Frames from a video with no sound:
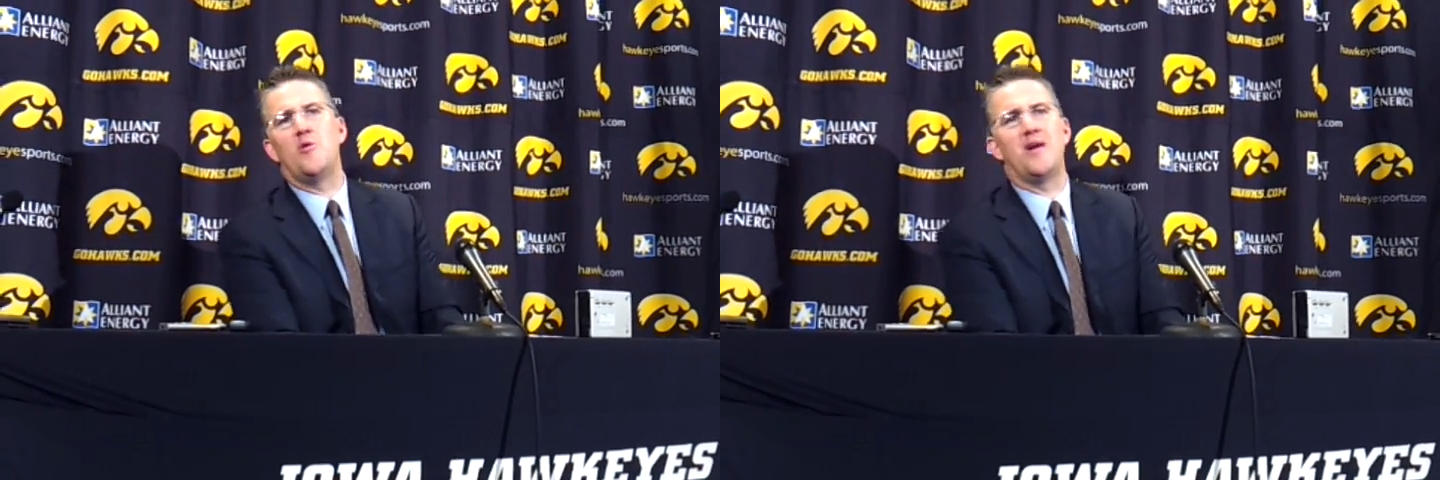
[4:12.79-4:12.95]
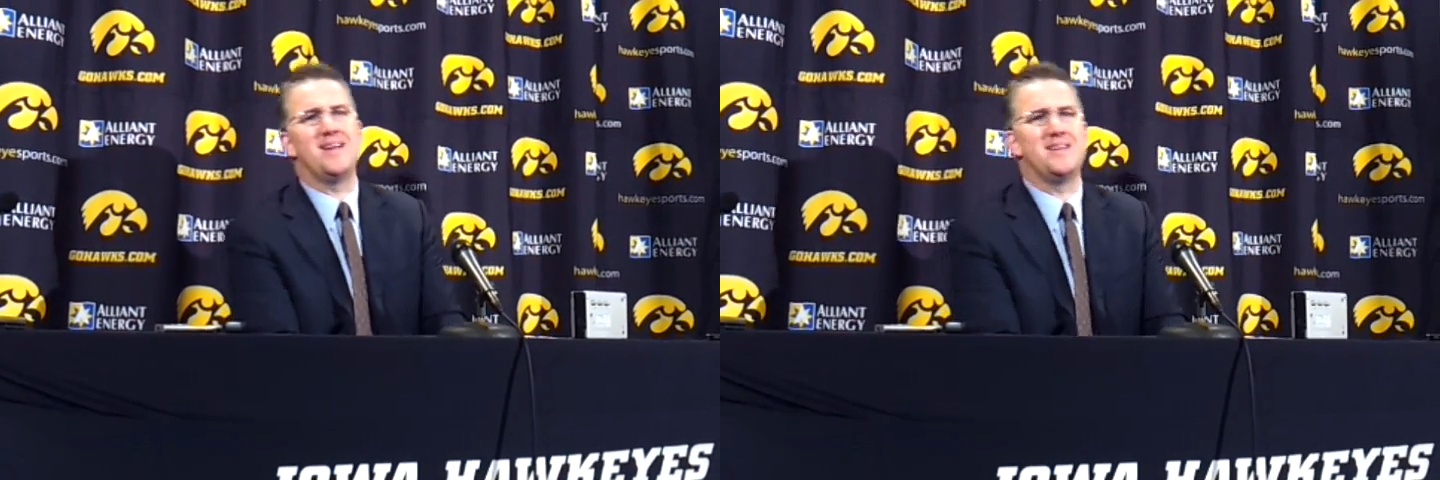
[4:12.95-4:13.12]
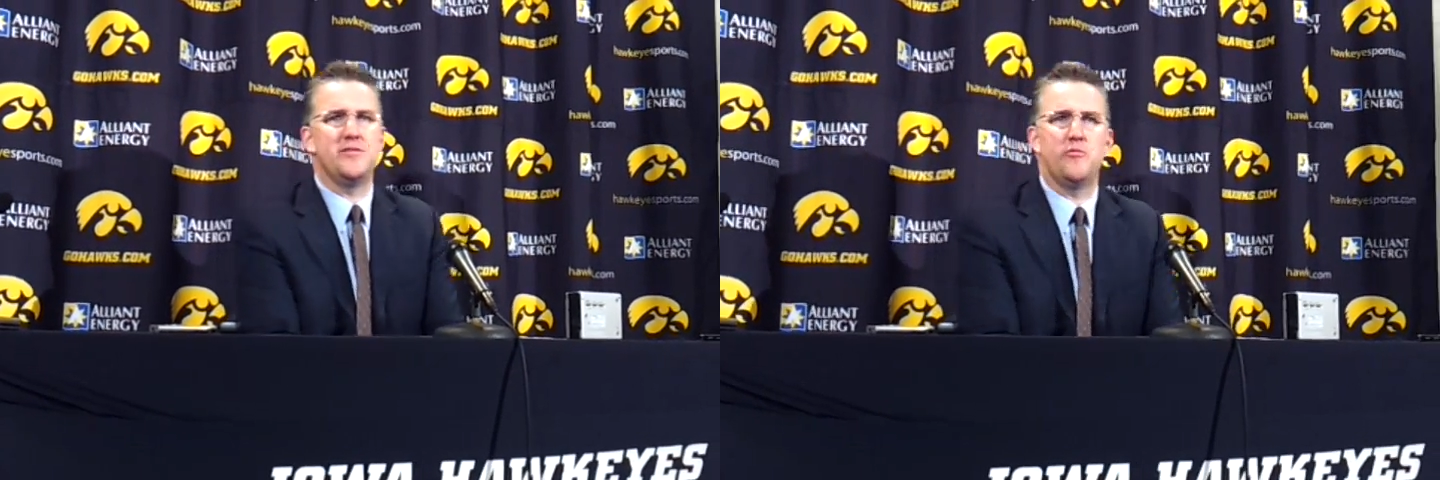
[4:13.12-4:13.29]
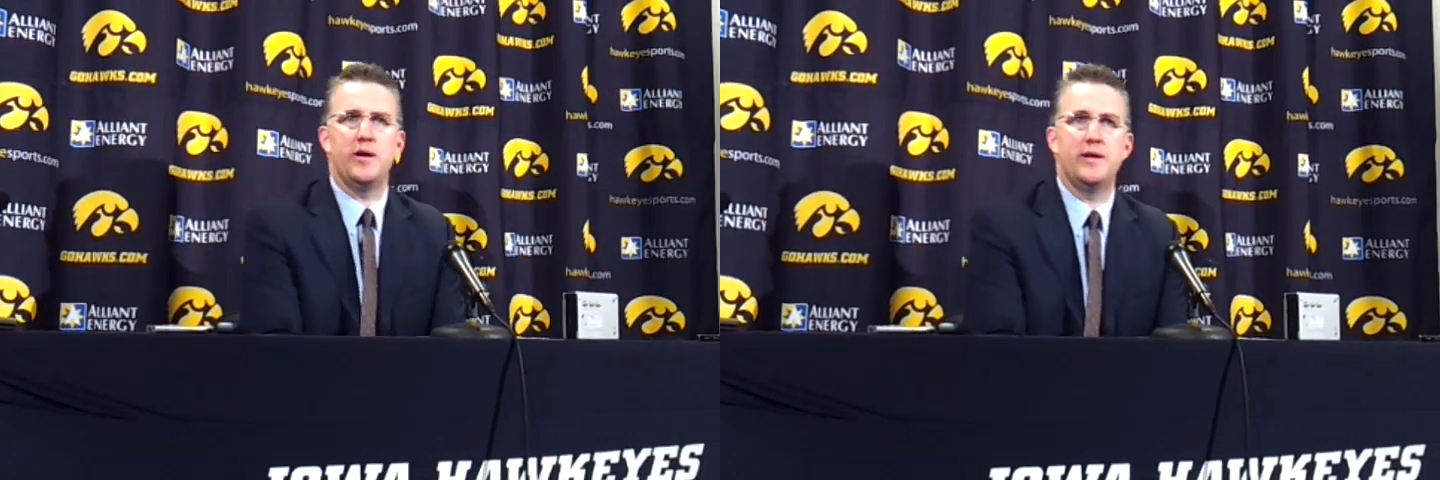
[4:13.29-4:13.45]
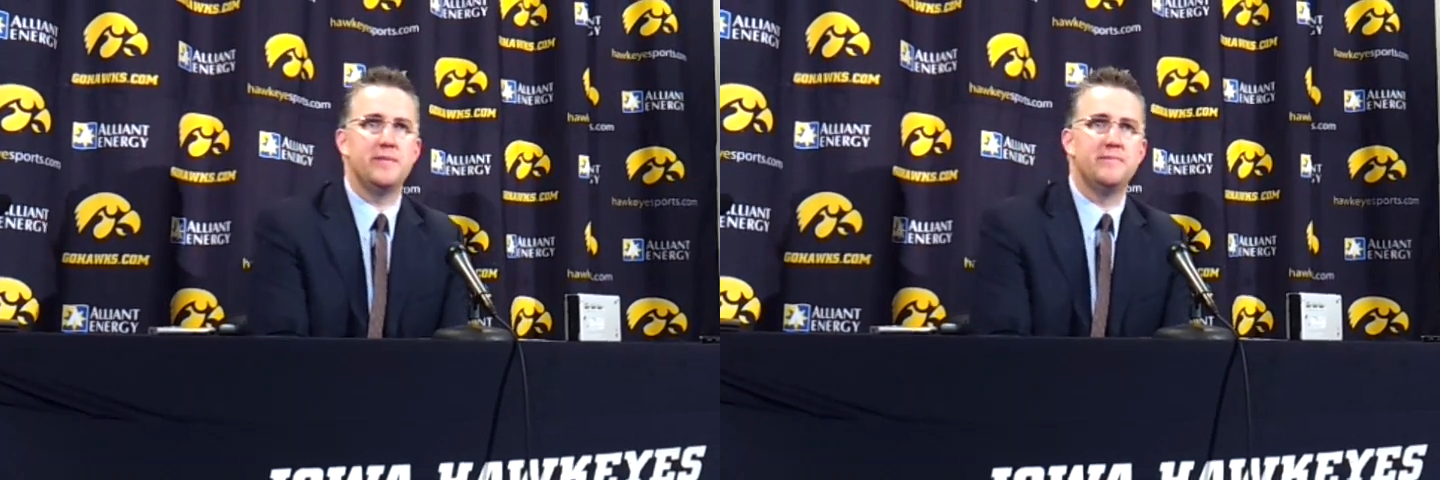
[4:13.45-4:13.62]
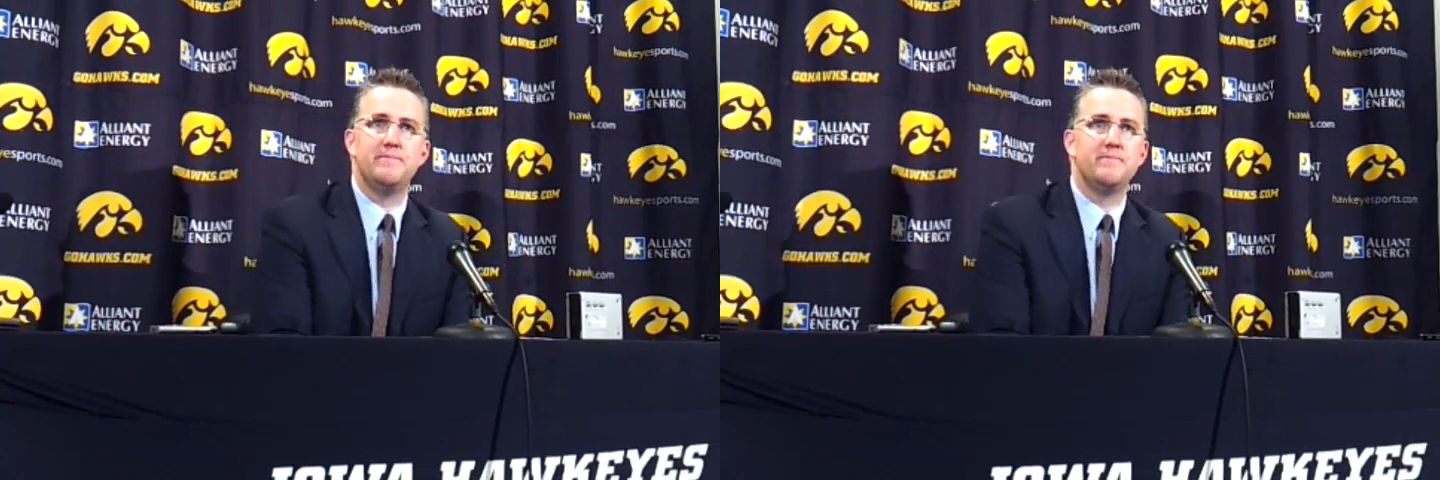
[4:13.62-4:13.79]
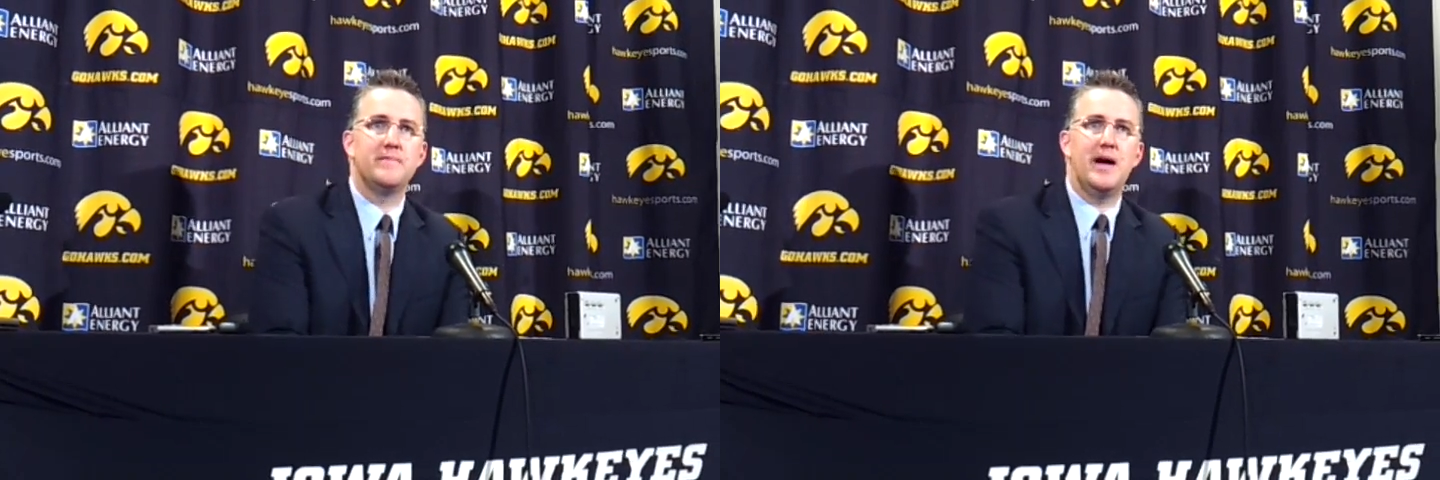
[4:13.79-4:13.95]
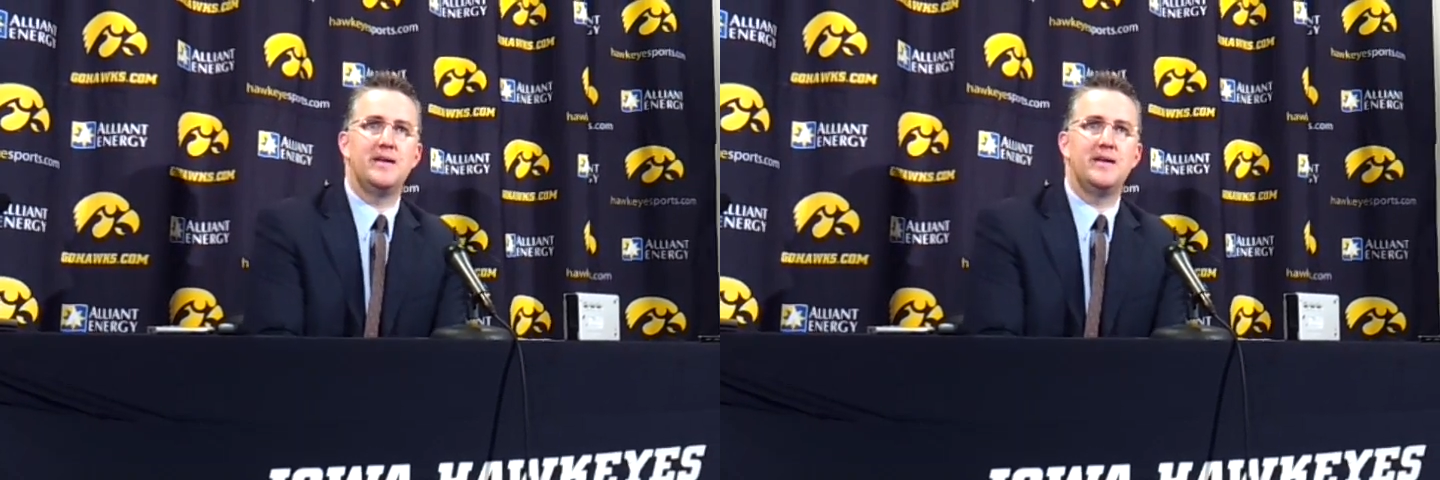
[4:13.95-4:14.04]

You know what? I didn't read it.